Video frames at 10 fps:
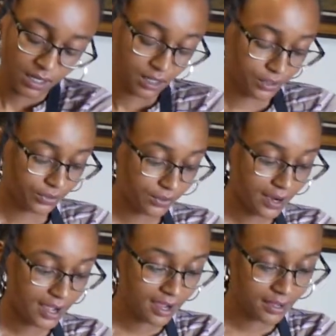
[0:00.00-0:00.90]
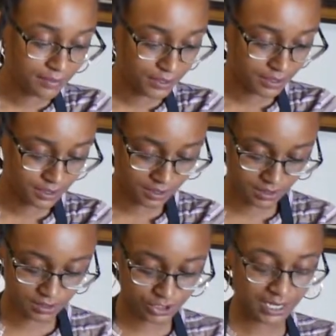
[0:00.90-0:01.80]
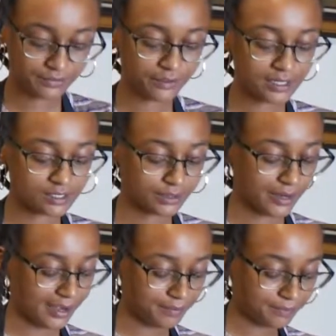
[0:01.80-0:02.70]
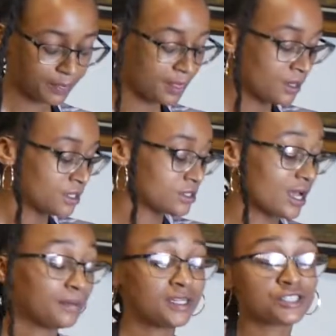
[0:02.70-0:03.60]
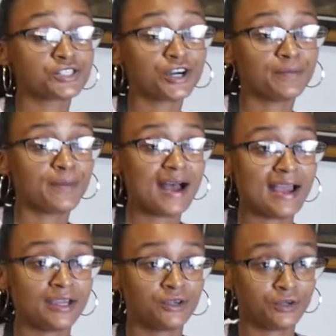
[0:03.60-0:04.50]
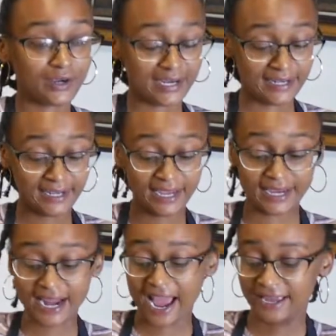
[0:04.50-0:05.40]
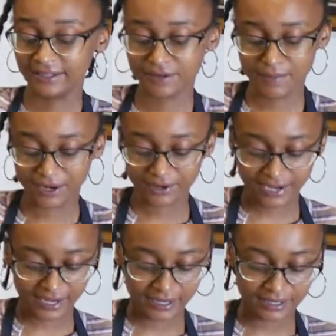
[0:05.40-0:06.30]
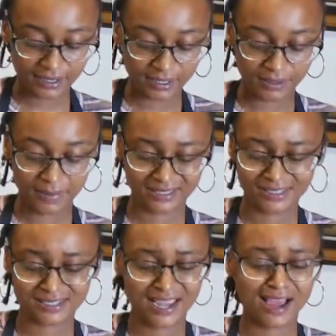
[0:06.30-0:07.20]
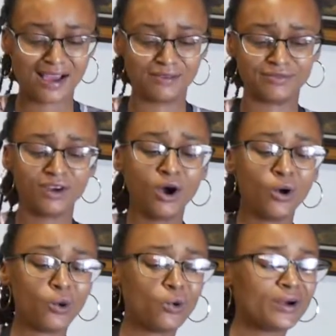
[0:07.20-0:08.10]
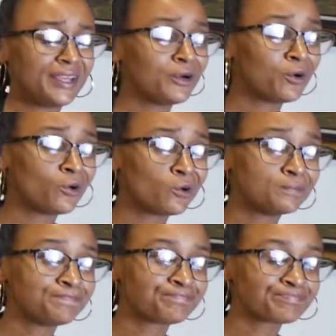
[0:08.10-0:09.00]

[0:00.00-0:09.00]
jackfruit as a crab. So I'm gonna start by creating an island marinade. I just have oil,